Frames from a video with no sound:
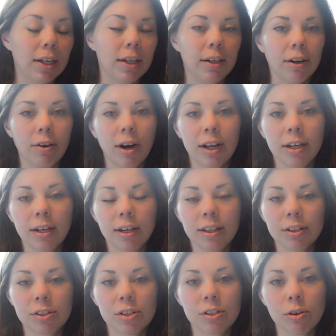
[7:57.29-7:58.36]
You know, I
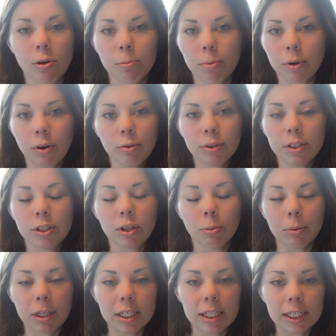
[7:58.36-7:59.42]
there's so only so
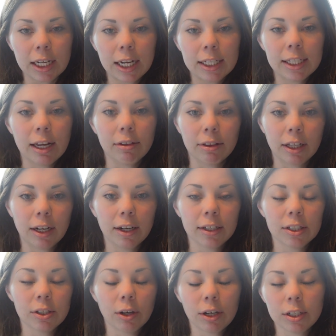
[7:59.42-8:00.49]
many designs out there,
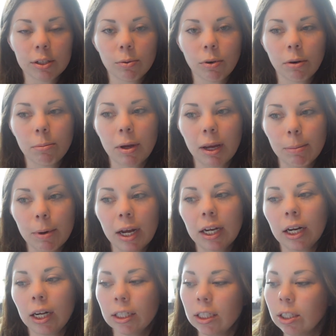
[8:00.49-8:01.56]
and so I just want to make
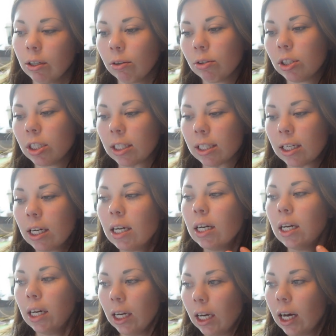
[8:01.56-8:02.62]
mine, you know, just
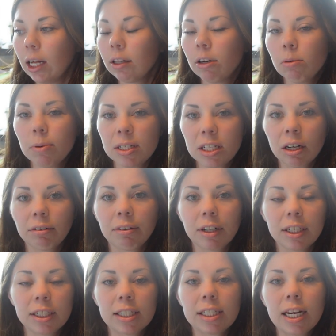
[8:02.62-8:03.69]
a little bit different
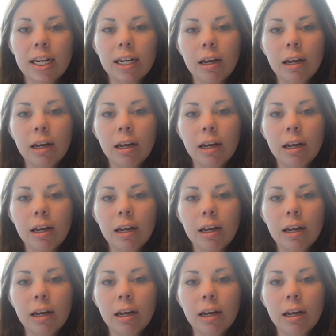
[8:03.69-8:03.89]
and stand